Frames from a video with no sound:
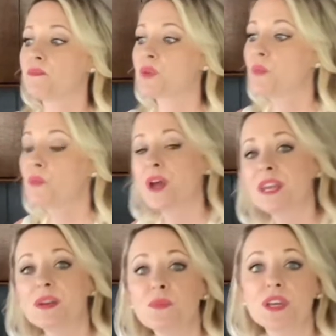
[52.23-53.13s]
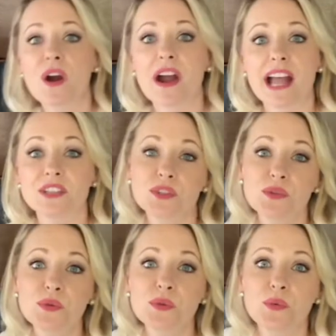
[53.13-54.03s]
When we are at
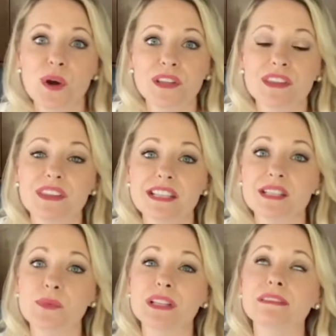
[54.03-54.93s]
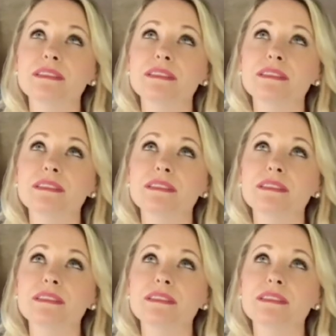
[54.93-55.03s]
school, one of the things that we